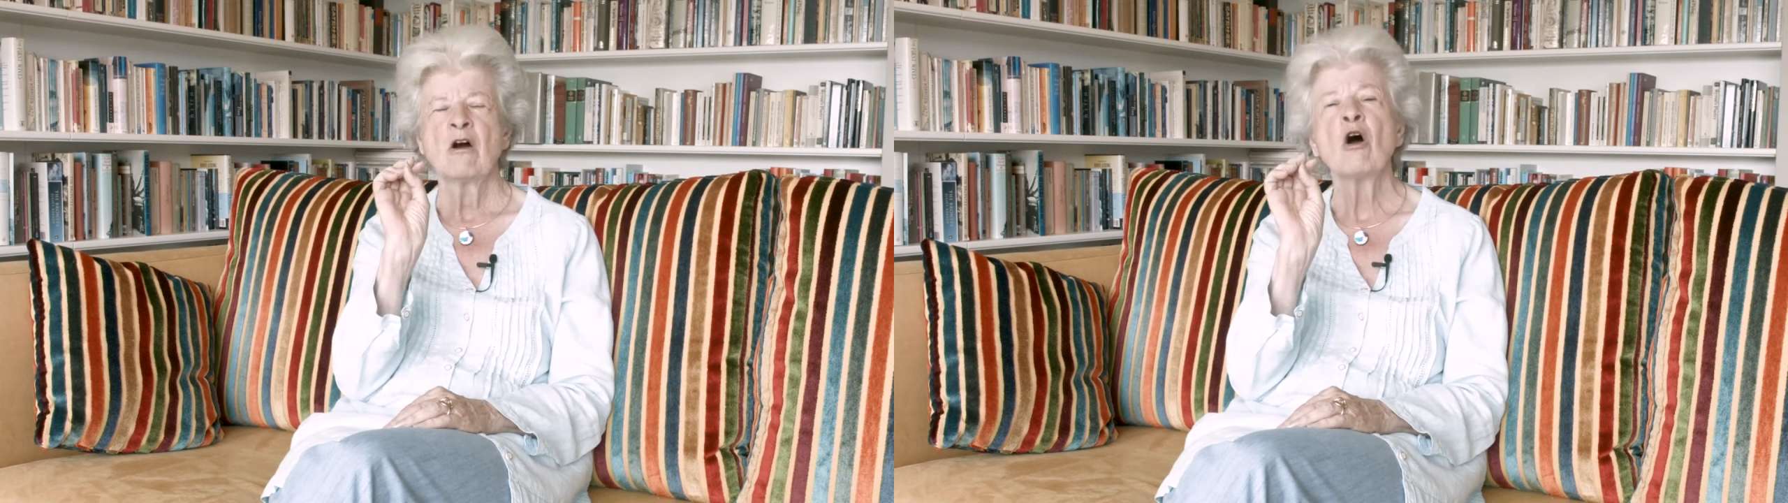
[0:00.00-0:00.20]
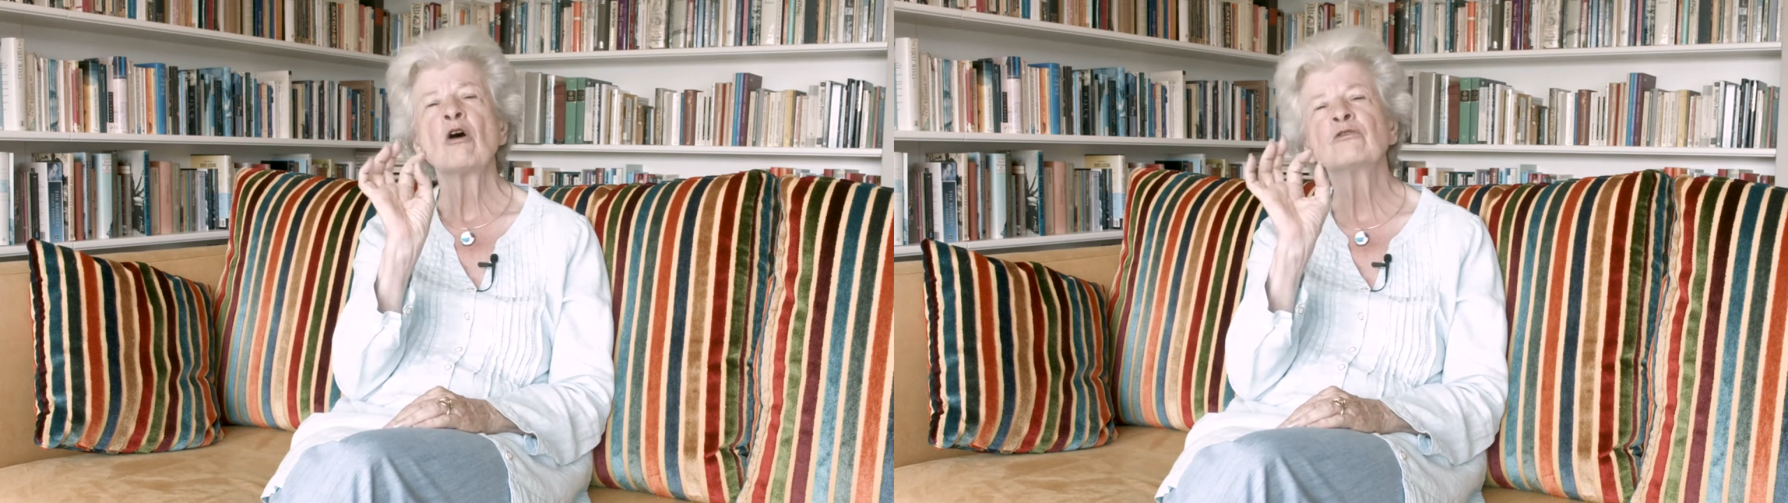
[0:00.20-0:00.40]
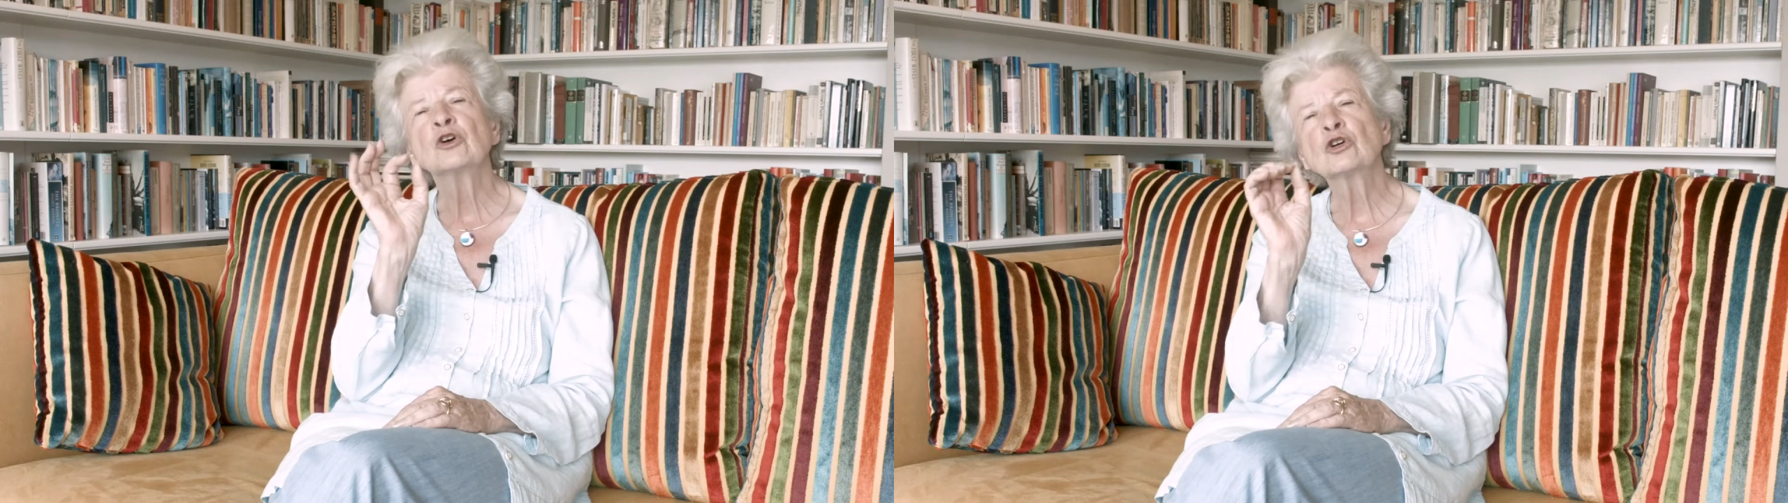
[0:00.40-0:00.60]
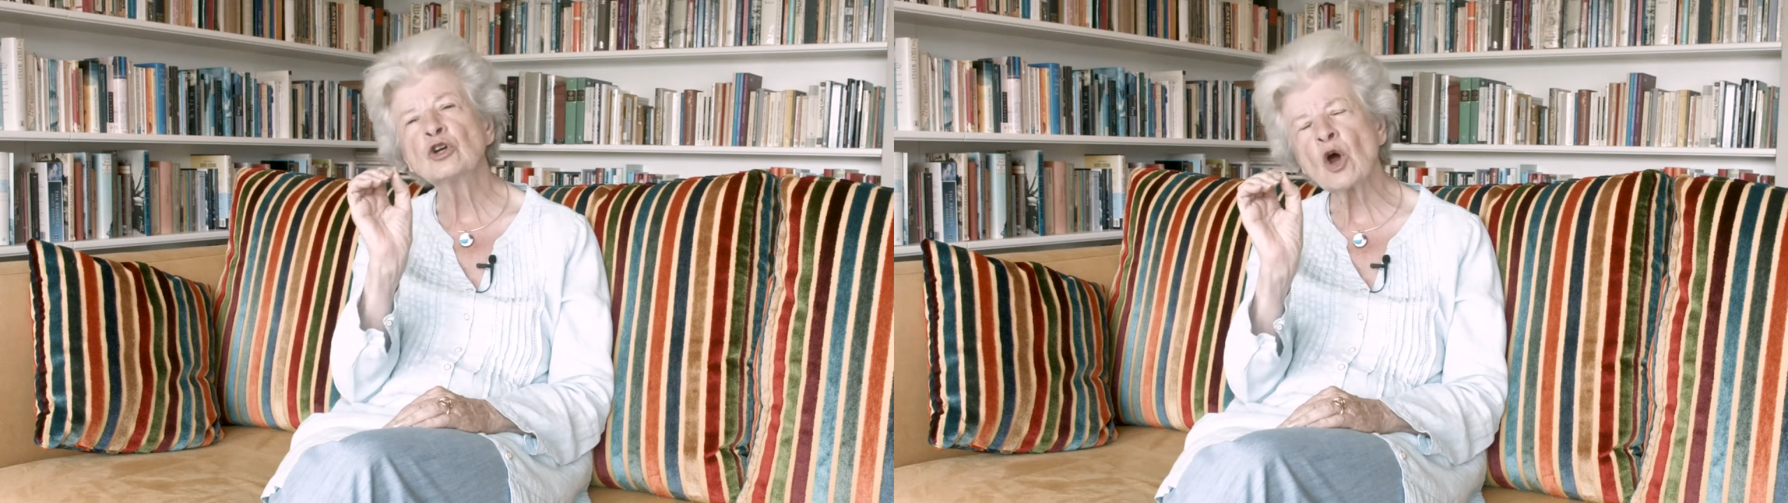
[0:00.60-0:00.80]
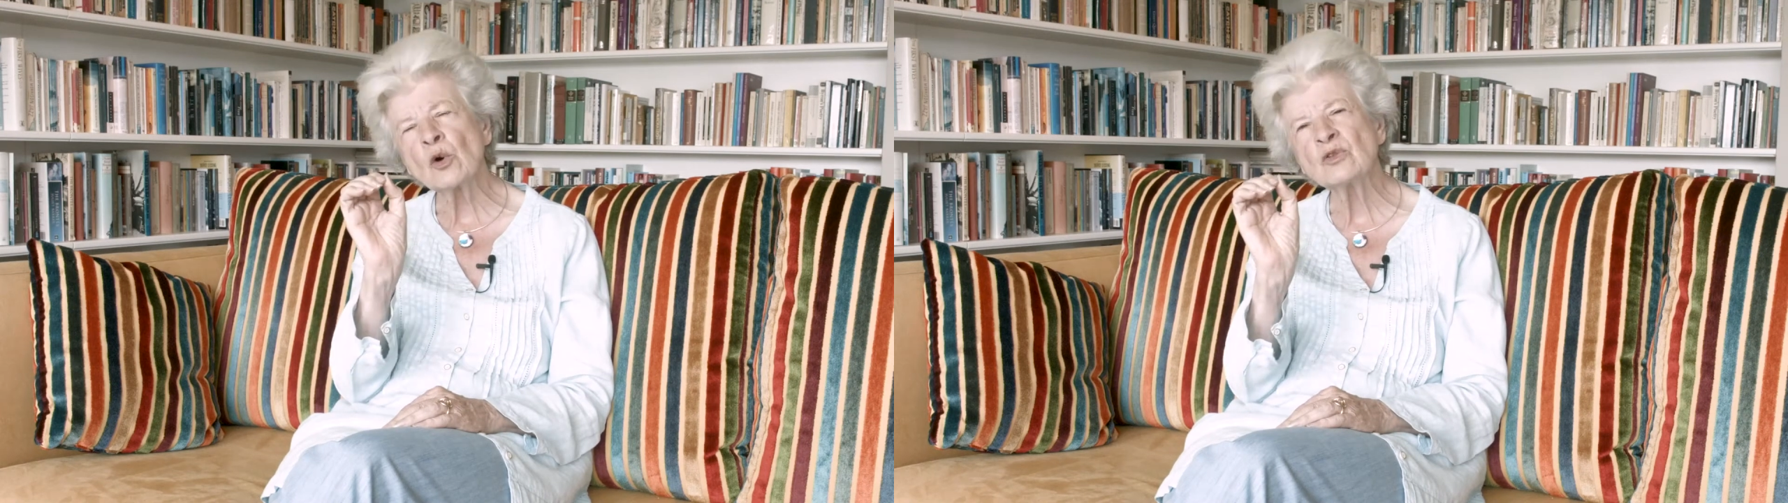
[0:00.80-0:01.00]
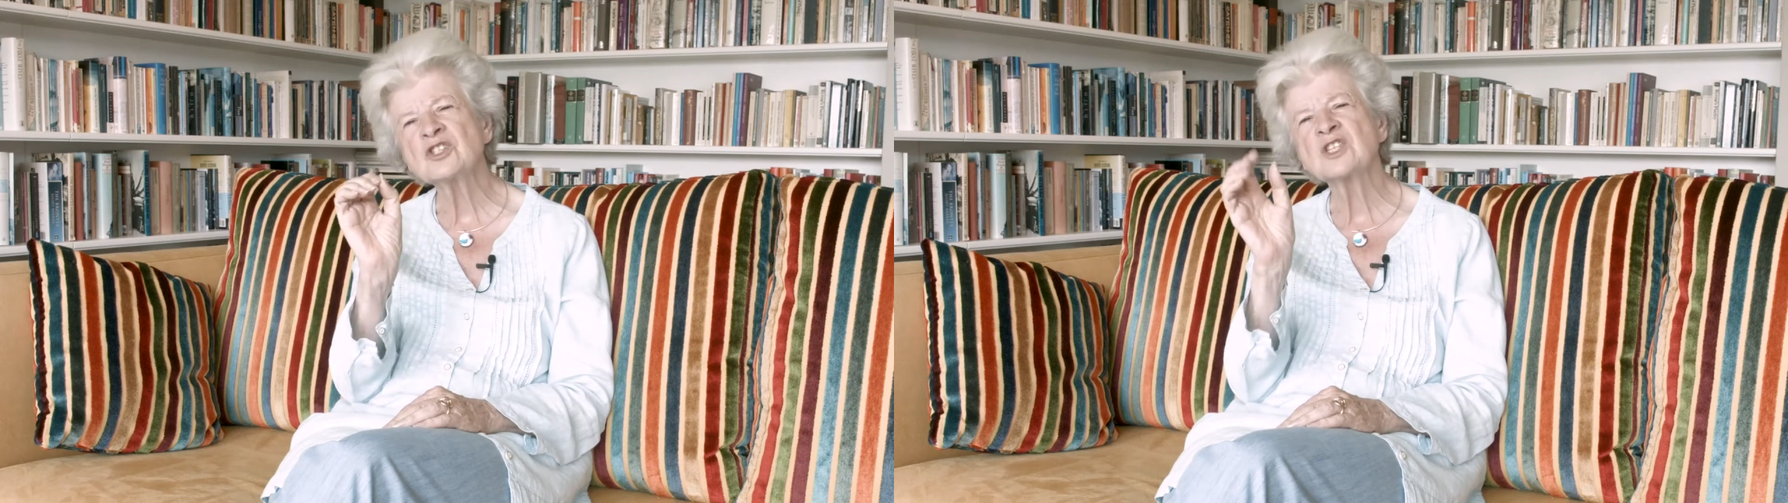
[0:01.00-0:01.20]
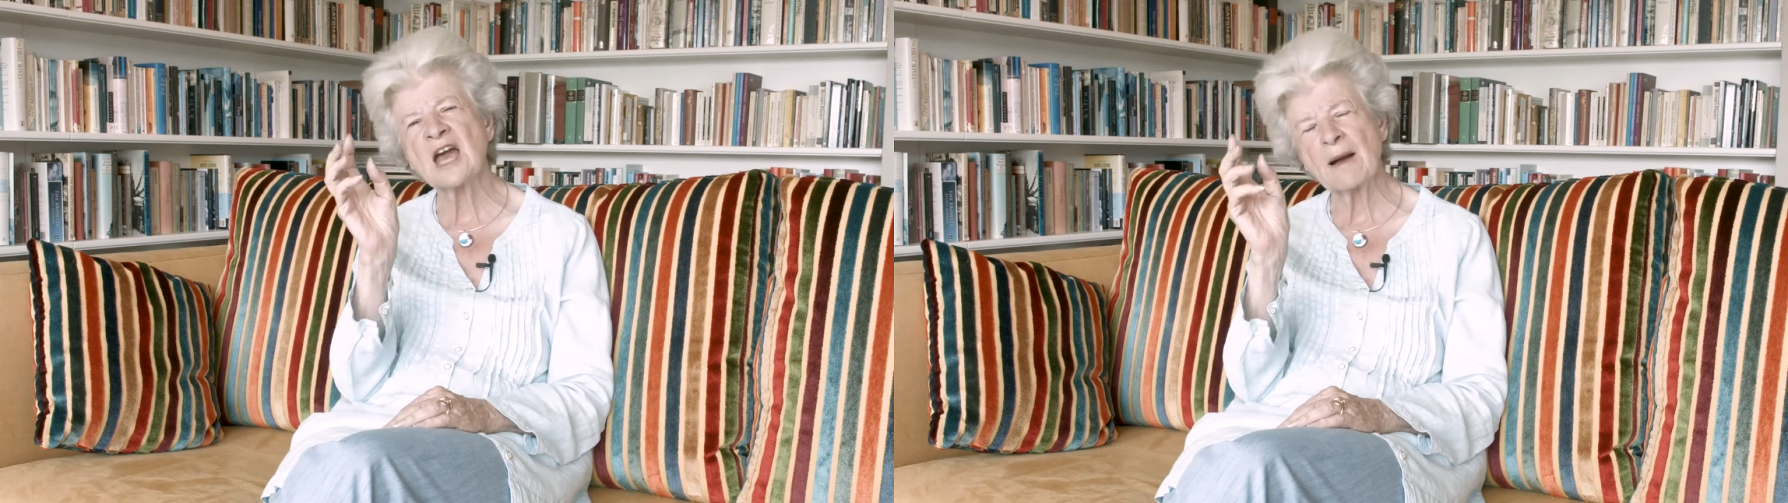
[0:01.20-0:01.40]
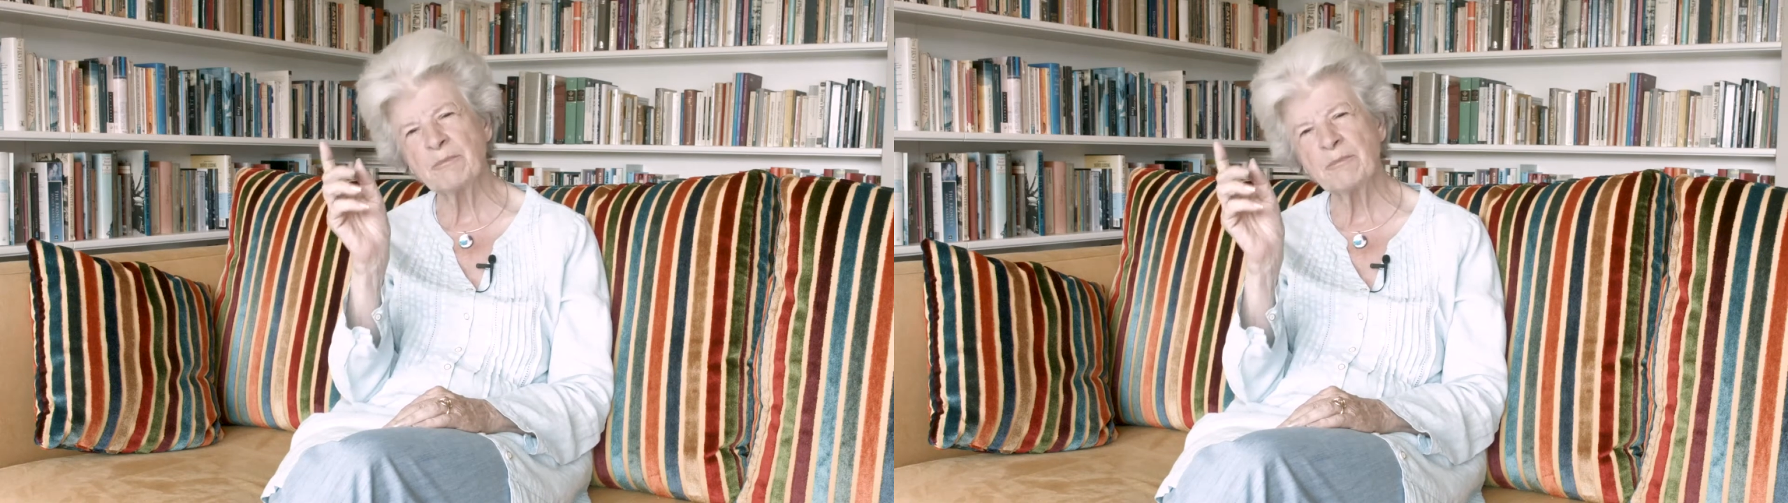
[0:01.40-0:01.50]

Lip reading: of the clothes they are